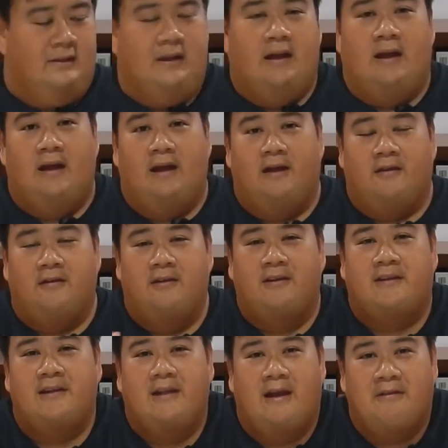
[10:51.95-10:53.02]

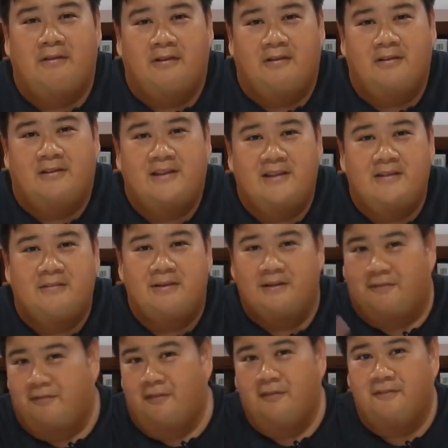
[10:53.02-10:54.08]
I will continue with
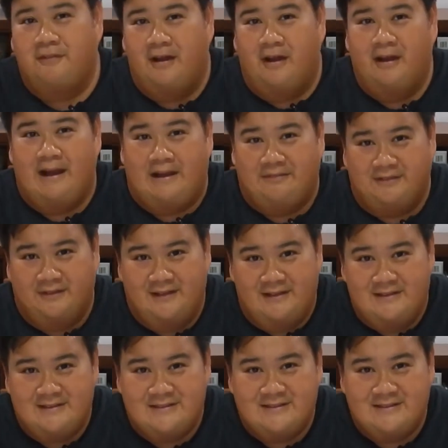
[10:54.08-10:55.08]
the food vlog after this.